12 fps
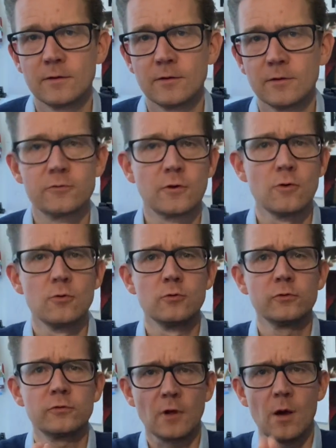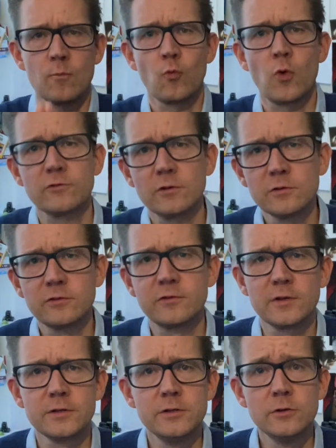So stop watching
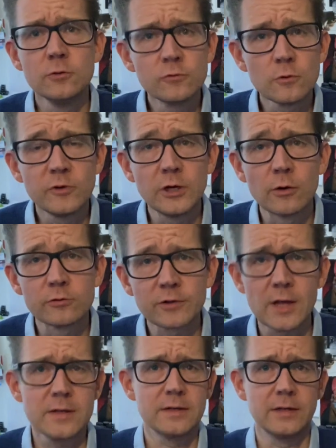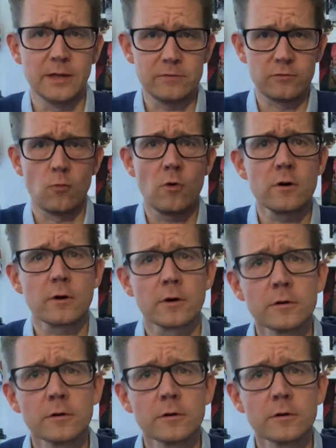silly YouTube videos and get to work.